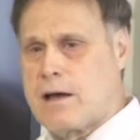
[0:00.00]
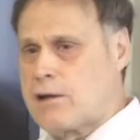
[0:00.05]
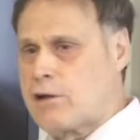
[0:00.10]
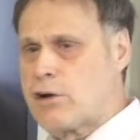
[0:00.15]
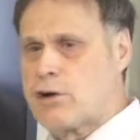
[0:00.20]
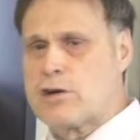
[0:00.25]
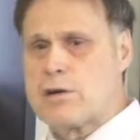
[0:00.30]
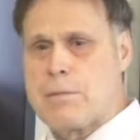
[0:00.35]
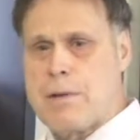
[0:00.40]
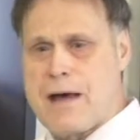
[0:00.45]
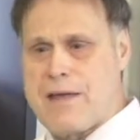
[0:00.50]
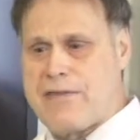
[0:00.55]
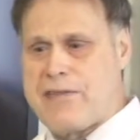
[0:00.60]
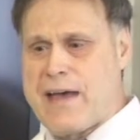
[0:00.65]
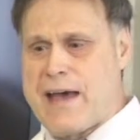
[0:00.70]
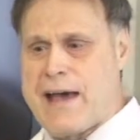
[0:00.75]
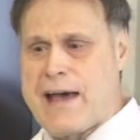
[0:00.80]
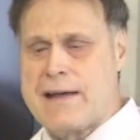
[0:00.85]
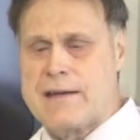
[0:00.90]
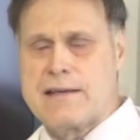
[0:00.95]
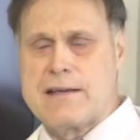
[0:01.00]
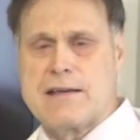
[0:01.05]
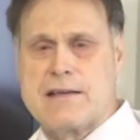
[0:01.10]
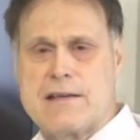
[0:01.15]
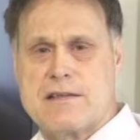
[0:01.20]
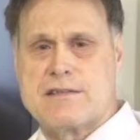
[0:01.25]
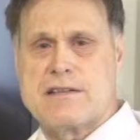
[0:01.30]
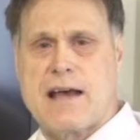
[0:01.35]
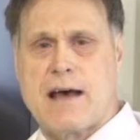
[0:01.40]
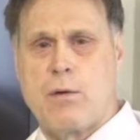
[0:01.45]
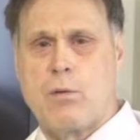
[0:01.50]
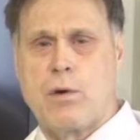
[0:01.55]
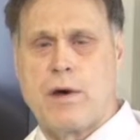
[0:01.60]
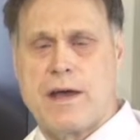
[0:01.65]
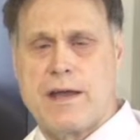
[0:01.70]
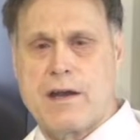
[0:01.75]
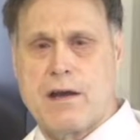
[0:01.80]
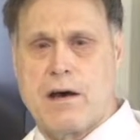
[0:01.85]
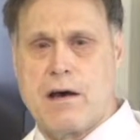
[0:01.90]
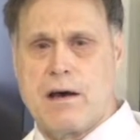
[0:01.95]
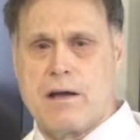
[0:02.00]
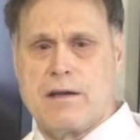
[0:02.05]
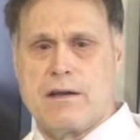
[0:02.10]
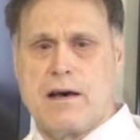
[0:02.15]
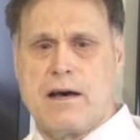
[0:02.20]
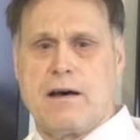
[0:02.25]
learned about that is I went on